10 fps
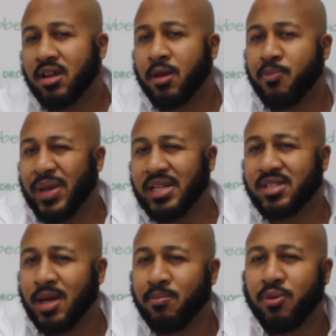the
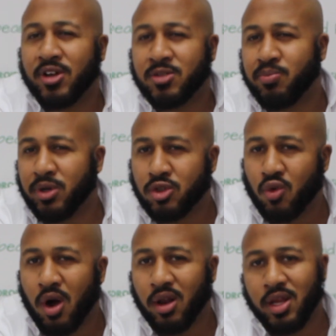P10 Plus
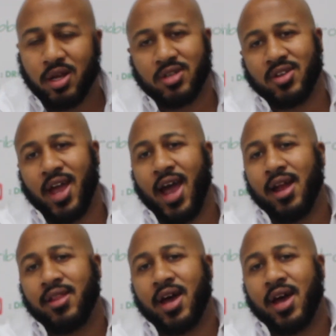build quality because it had